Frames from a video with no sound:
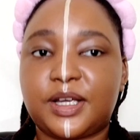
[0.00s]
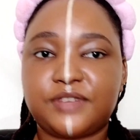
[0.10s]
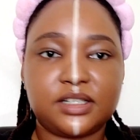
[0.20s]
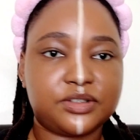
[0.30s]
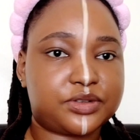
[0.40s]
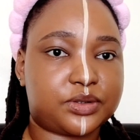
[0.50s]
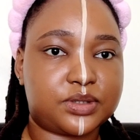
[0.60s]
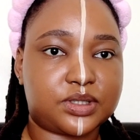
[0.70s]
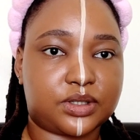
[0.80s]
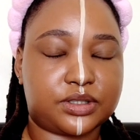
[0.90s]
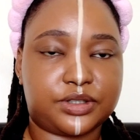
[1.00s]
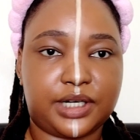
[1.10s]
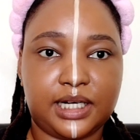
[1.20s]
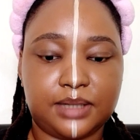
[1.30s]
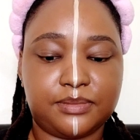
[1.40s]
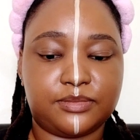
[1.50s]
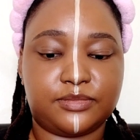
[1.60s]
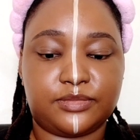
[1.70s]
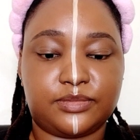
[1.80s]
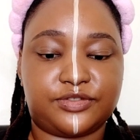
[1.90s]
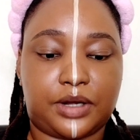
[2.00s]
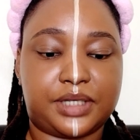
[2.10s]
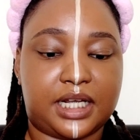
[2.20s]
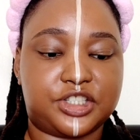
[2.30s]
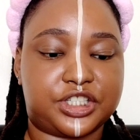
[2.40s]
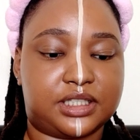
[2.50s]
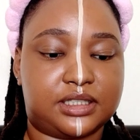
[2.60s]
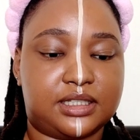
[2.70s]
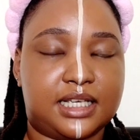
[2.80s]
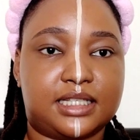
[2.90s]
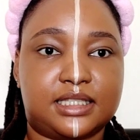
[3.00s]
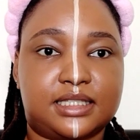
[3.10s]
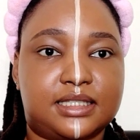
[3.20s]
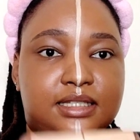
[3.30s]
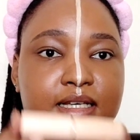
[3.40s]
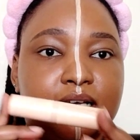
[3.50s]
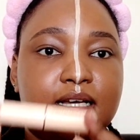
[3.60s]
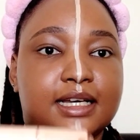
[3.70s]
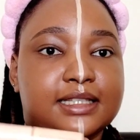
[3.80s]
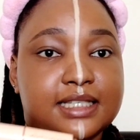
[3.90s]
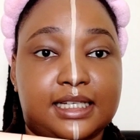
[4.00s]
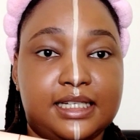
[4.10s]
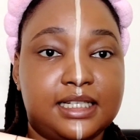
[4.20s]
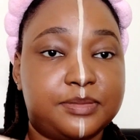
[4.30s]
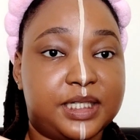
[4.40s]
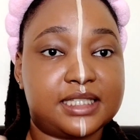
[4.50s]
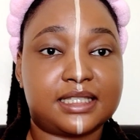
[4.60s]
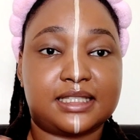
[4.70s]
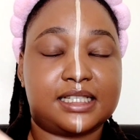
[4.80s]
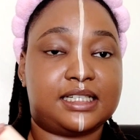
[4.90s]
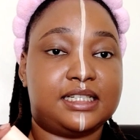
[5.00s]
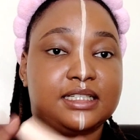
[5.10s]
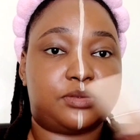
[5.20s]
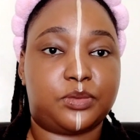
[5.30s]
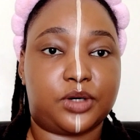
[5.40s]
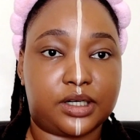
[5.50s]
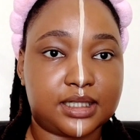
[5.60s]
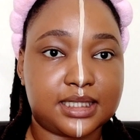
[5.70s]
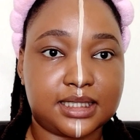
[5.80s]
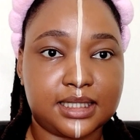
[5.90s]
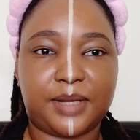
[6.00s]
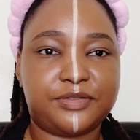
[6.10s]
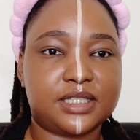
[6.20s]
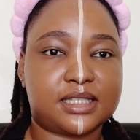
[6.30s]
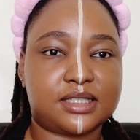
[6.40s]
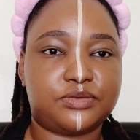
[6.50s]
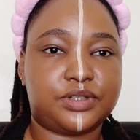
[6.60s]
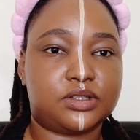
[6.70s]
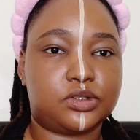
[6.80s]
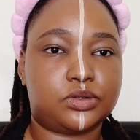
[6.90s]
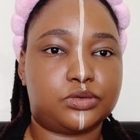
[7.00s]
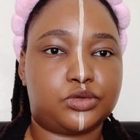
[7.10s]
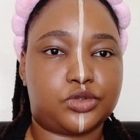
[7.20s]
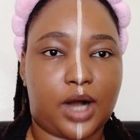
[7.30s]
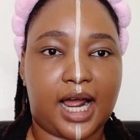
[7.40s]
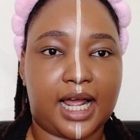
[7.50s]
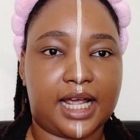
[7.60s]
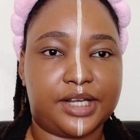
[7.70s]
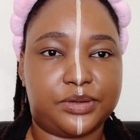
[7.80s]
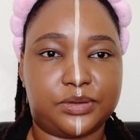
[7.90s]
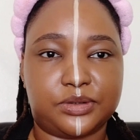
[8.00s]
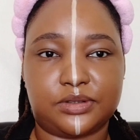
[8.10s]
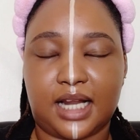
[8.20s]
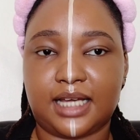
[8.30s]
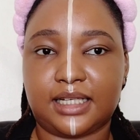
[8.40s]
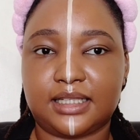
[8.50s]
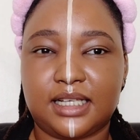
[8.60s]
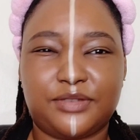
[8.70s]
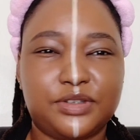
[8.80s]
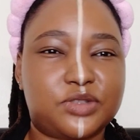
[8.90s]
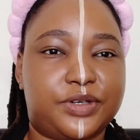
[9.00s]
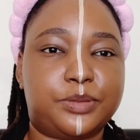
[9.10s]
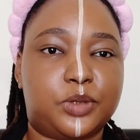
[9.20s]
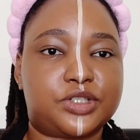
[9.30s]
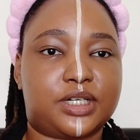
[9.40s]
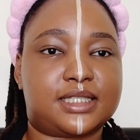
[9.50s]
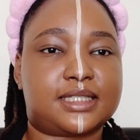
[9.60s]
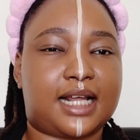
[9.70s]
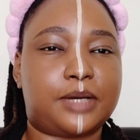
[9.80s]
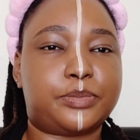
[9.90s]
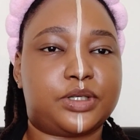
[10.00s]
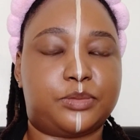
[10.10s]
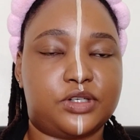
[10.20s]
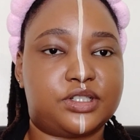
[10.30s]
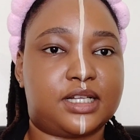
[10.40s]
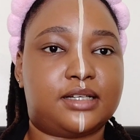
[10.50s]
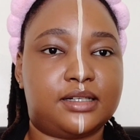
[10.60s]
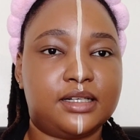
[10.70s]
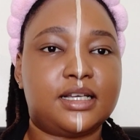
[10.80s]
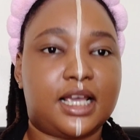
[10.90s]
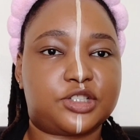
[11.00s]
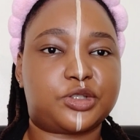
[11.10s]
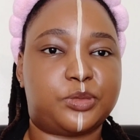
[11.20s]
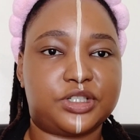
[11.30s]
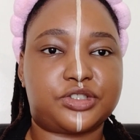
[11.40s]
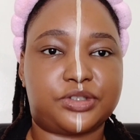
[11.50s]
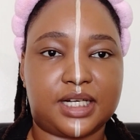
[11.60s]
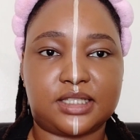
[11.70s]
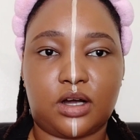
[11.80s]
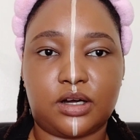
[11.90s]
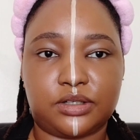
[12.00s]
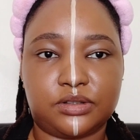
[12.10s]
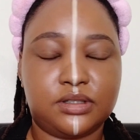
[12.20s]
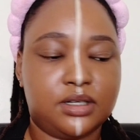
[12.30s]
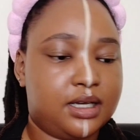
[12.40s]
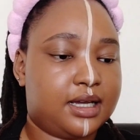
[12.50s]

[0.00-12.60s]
So my final thoughts on cream foundation is her technique, Melissa's technique works. And my face doesn't feel dry or like, it feels very moisturized. It's like I put an extra moisturizer on.